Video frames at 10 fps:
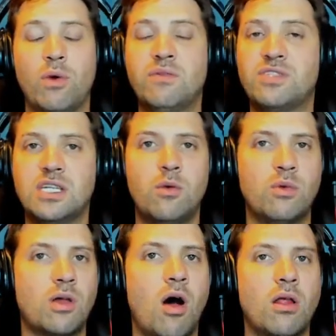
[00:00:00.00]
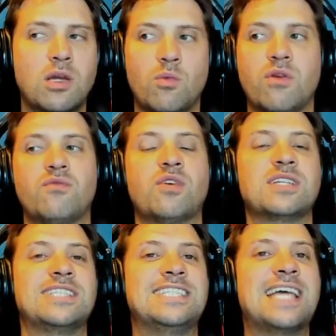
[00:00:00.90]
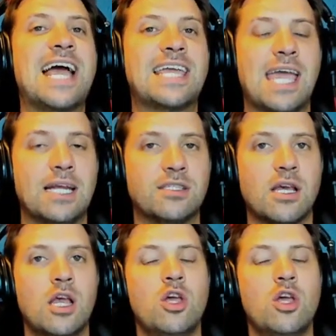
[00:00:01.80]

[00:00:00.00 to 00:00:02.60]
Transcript: We've seen it with Hollywood for decades.